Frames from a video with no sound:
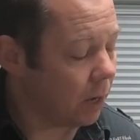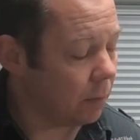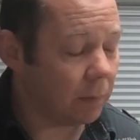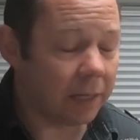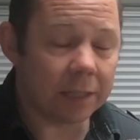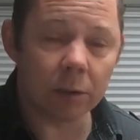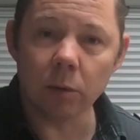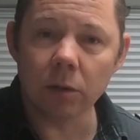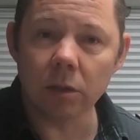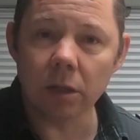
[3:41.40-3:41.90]

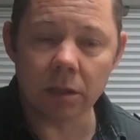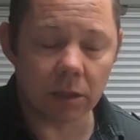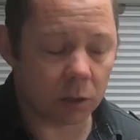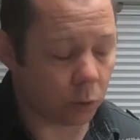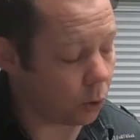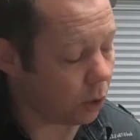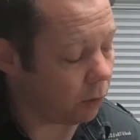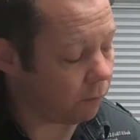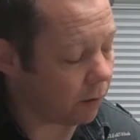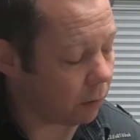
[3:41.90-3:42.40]
This one does
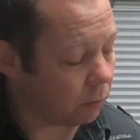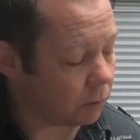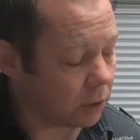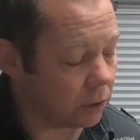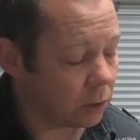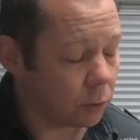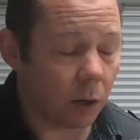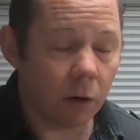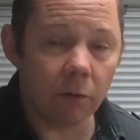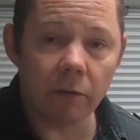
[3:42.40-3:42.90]
12 volts
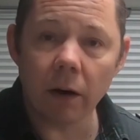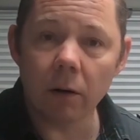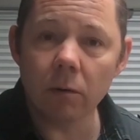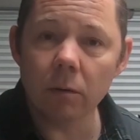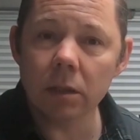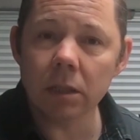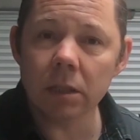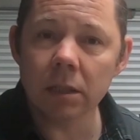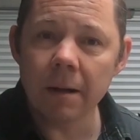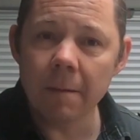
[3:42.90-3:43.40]
to 12
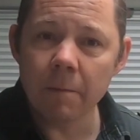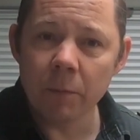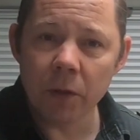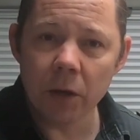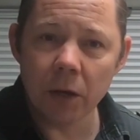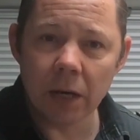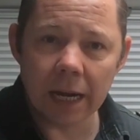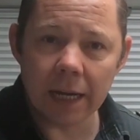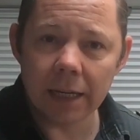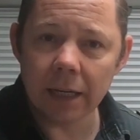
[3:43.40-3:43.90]
volts.
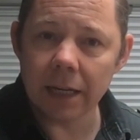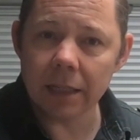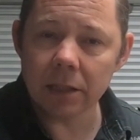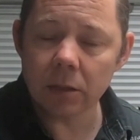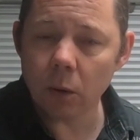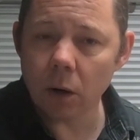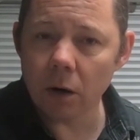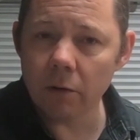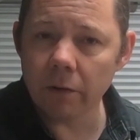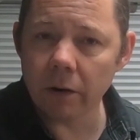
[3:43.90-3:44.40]
You can get
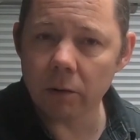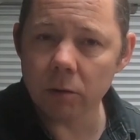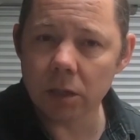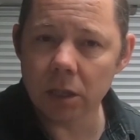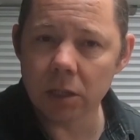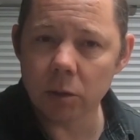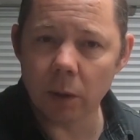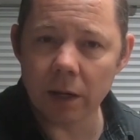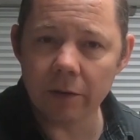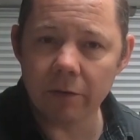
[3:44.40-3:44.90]
12 volts
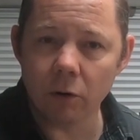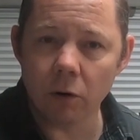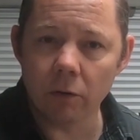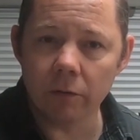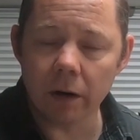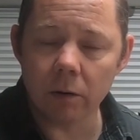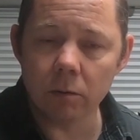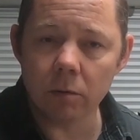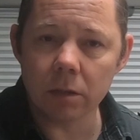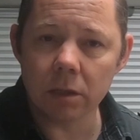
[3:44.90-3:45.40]
to 24
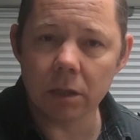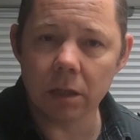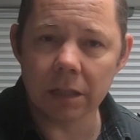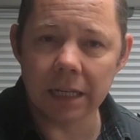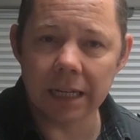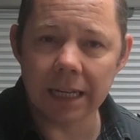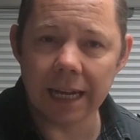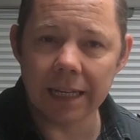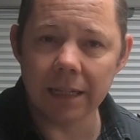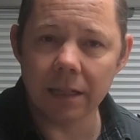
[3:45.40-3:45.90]
volts because
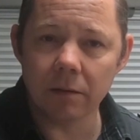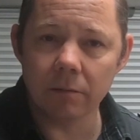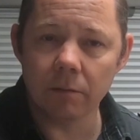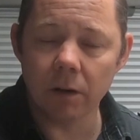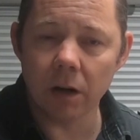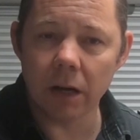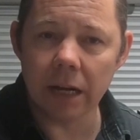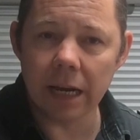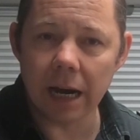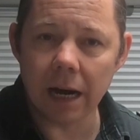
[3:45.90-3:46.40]
it can
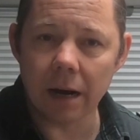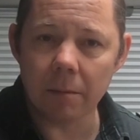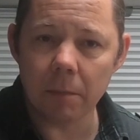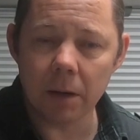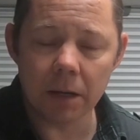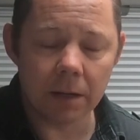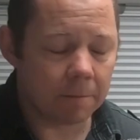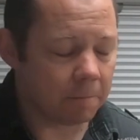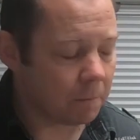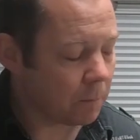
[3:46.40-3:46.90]
convert it up.
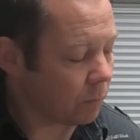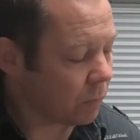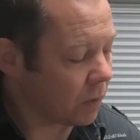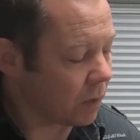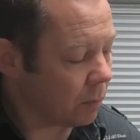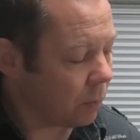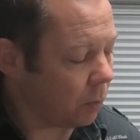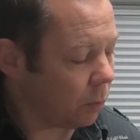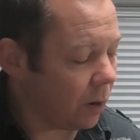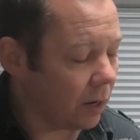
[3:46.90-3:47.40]

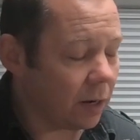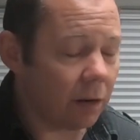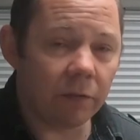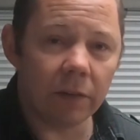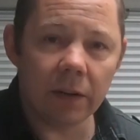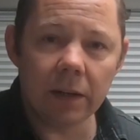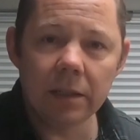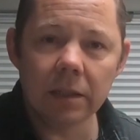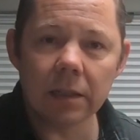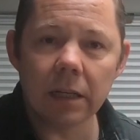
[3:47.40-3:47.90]
But one of the
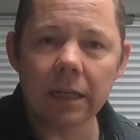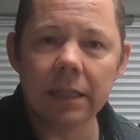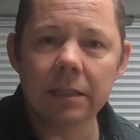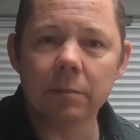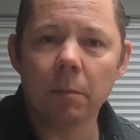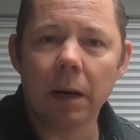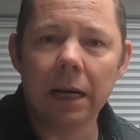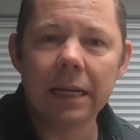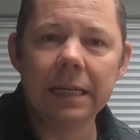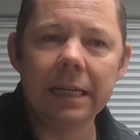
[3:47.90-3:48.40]
things that
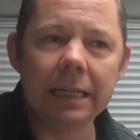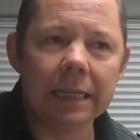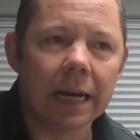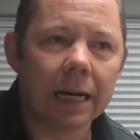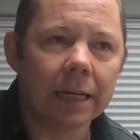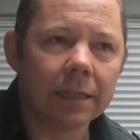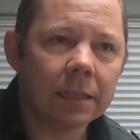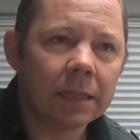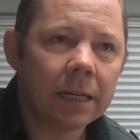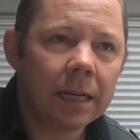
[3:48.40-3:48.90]
this mainly
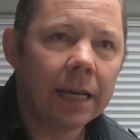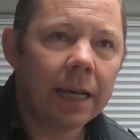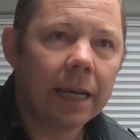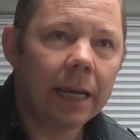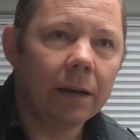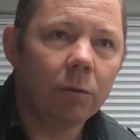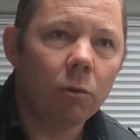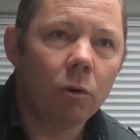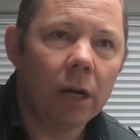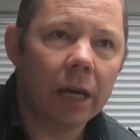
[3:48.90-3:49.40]
does,
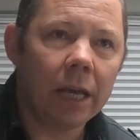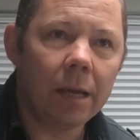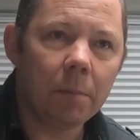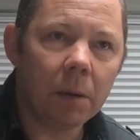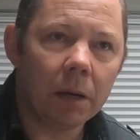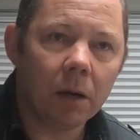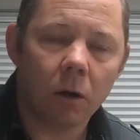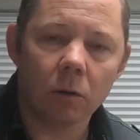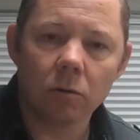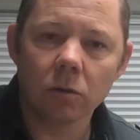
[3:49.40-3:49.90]
it will keep
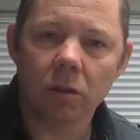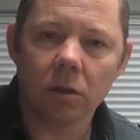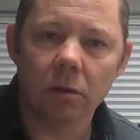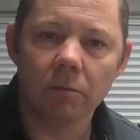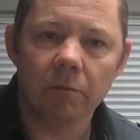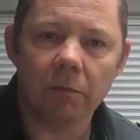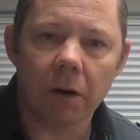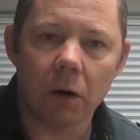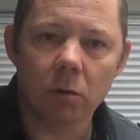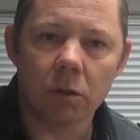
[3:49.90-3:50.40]
a
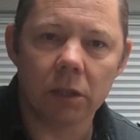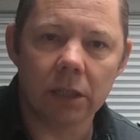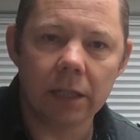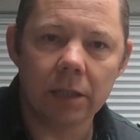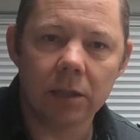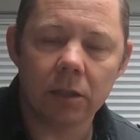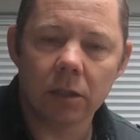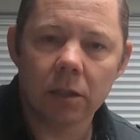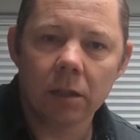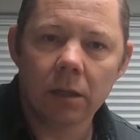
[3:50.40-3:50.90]
constant
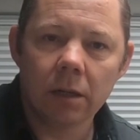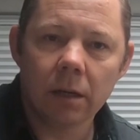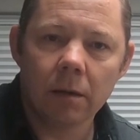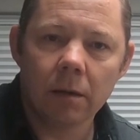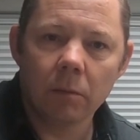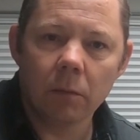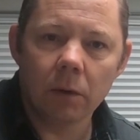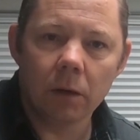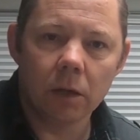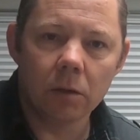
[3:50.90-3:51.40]
voltage
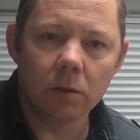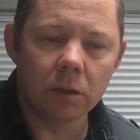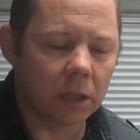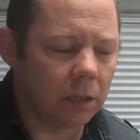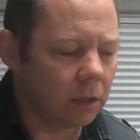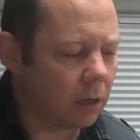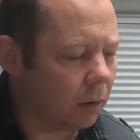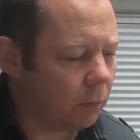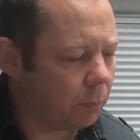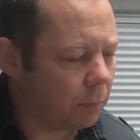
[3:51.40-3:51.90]

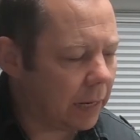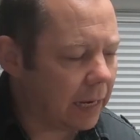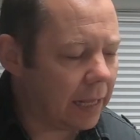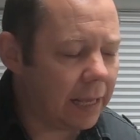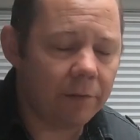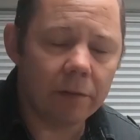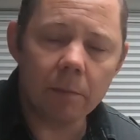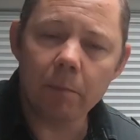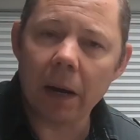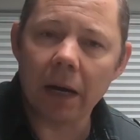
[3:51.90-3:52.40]
using, I
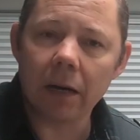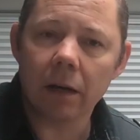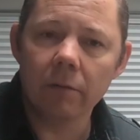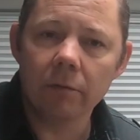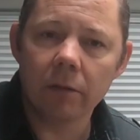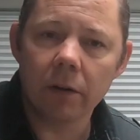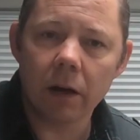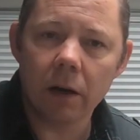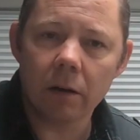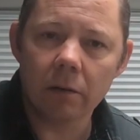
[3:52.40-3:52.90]
believe, a buck
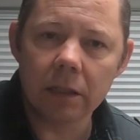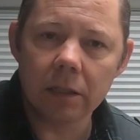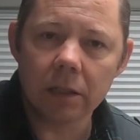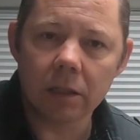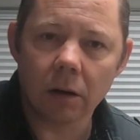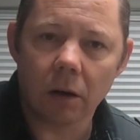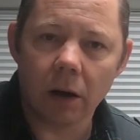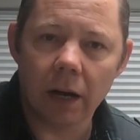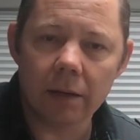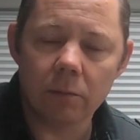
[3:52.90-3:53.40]
converter
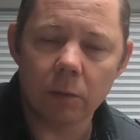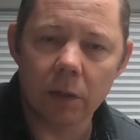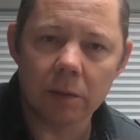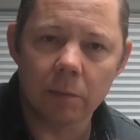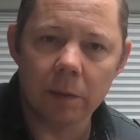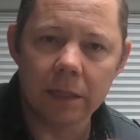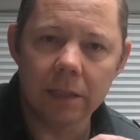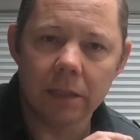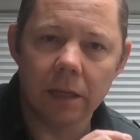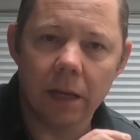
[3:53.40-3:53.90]
inside, which
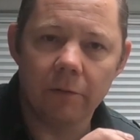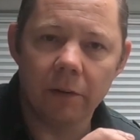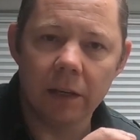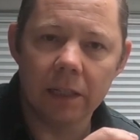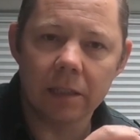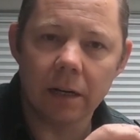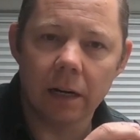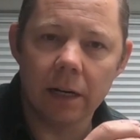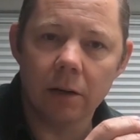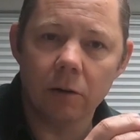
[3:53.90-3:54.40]
means that if
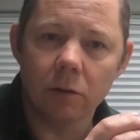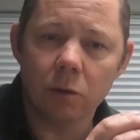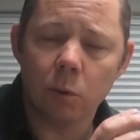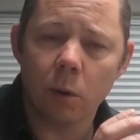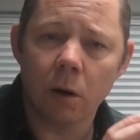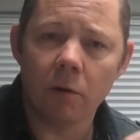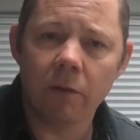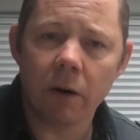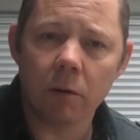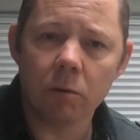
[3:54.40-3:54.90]
it's only got
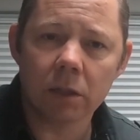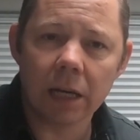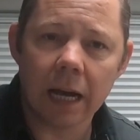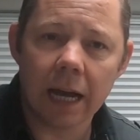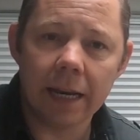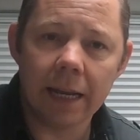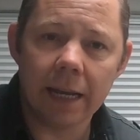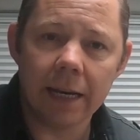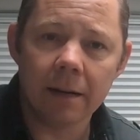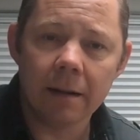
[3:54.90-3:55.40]
12 volts
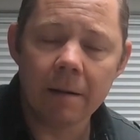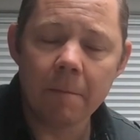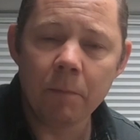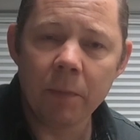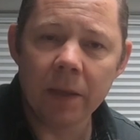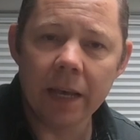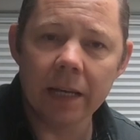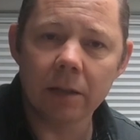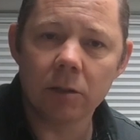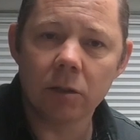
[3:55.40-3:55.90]
going in,
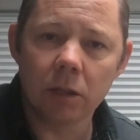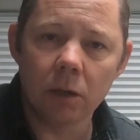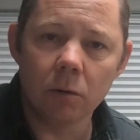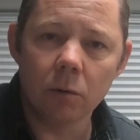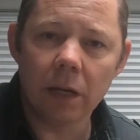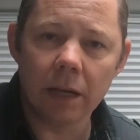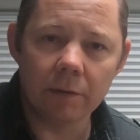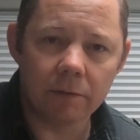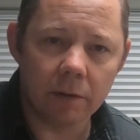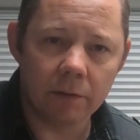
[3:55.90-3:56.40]
it'll still
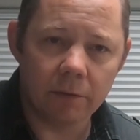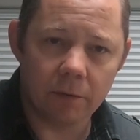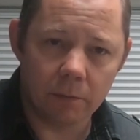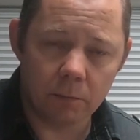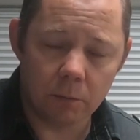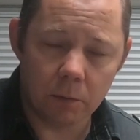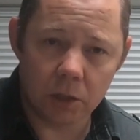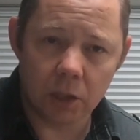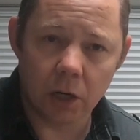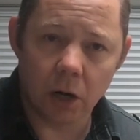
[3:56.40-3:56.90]
give the
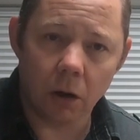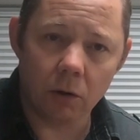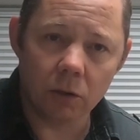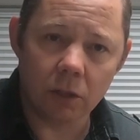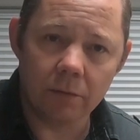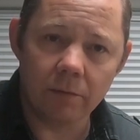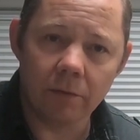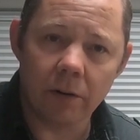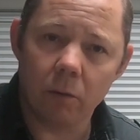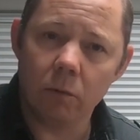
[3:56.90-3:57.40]

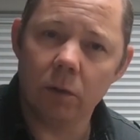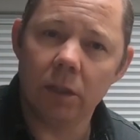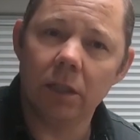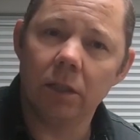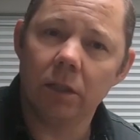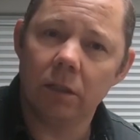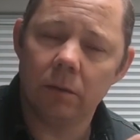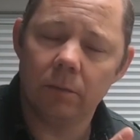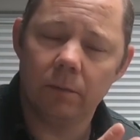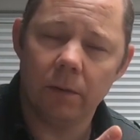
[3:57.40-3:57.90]
charging
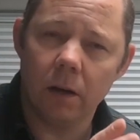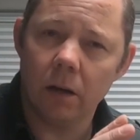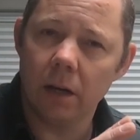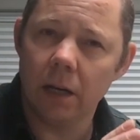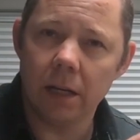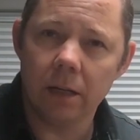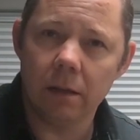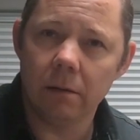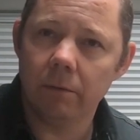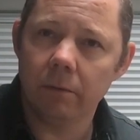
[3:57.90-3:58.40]
voltage
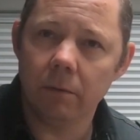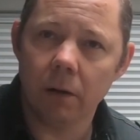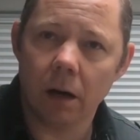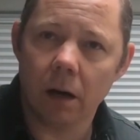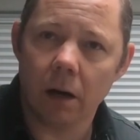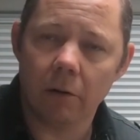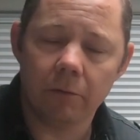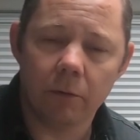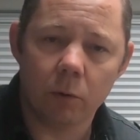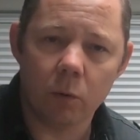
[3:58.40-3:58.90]
13
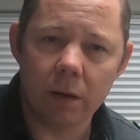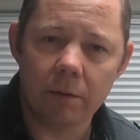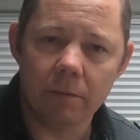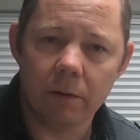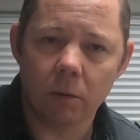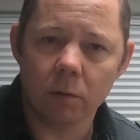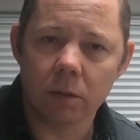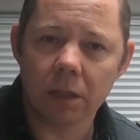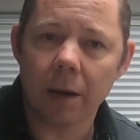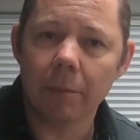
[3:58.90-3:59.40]
or 14
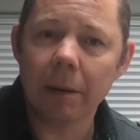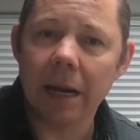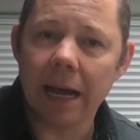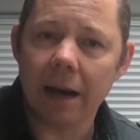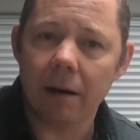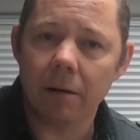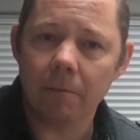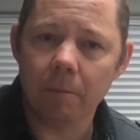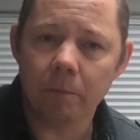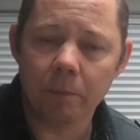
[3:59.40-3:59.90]
volts coming
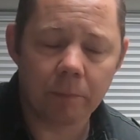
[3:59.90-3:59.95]
out.